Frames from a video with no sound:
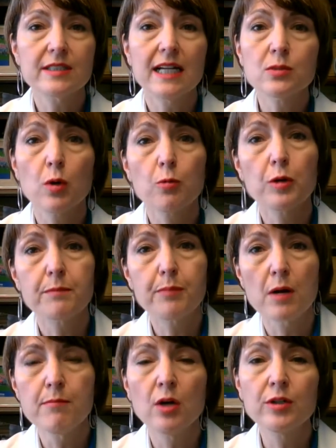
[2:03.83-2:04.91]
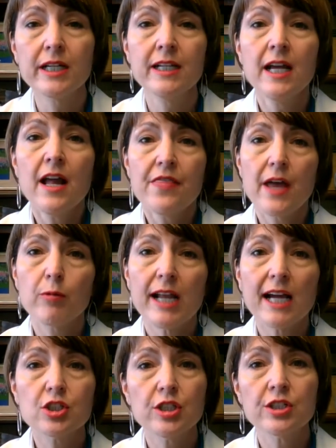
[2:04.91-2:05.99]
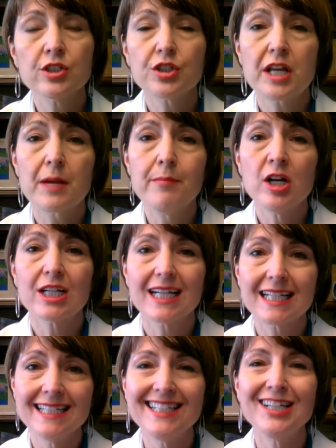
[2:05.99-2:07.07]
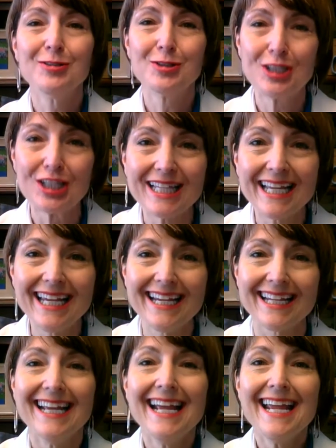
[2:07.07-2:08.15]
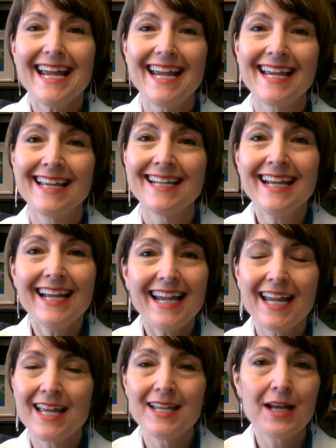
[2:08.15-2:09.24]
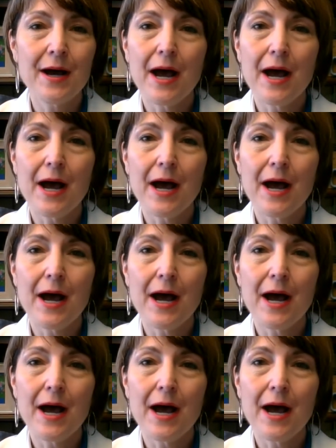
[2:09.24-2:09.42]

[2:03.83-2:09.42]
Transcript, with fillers: That's what we're promoting that would actually ensure that America continues to lead in in uh,